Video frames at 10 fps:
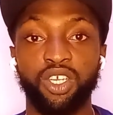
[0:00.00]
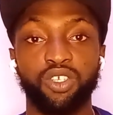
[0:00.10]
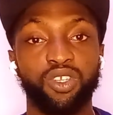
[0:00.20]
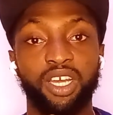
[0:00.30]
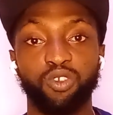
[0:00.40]

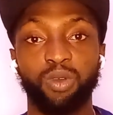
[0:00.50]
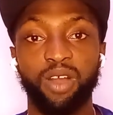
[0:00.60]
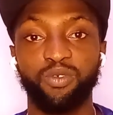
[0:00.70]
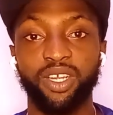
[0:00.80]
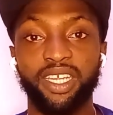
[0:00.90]
so that to
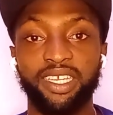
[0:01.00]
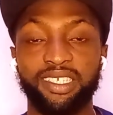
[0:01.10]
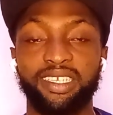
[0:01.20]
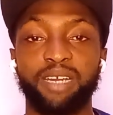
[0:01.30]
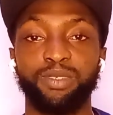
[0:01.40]
avoid any
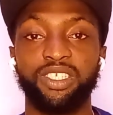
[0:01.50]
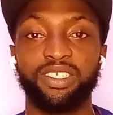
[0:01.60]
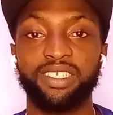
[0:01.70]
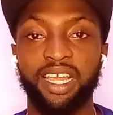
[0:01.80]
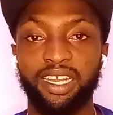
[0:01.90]
damages
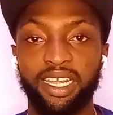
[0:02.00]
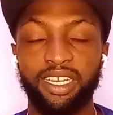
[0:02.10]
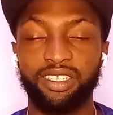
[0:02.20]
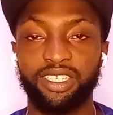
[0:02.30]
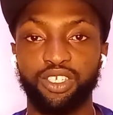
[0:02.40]
and
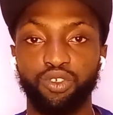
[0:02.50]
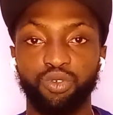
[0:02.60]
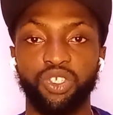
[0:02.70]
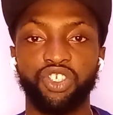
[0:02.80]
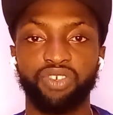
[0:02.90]
anything
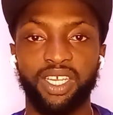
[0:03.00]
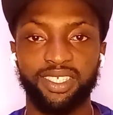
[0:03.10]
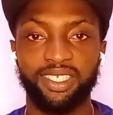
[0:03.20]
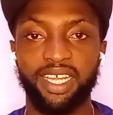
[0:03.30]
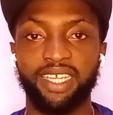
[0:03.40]
during
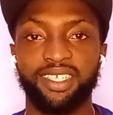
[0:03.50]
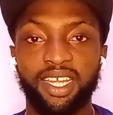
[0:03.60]
transit, guys.